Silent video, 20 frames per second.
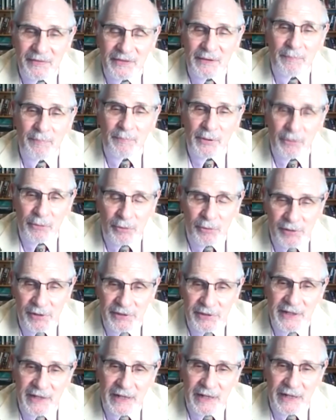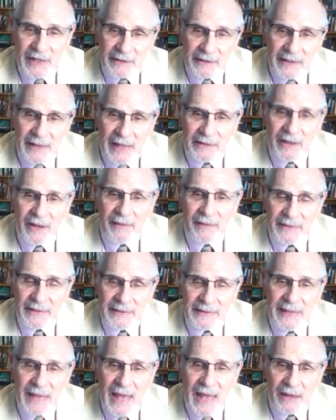the imperialist, at that time
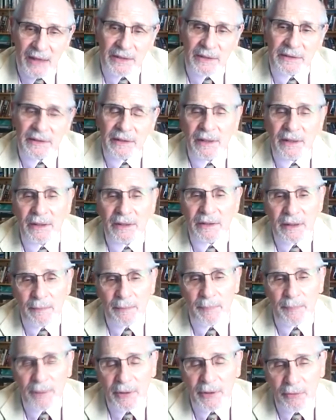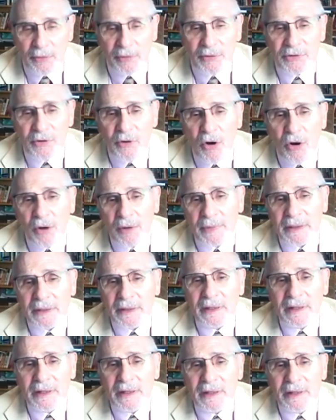the Italian imperialist
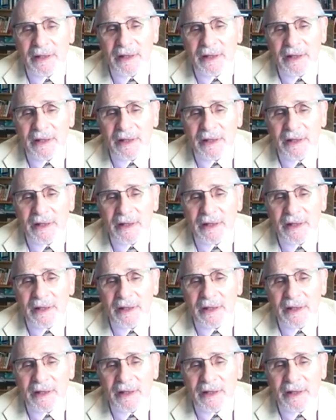army,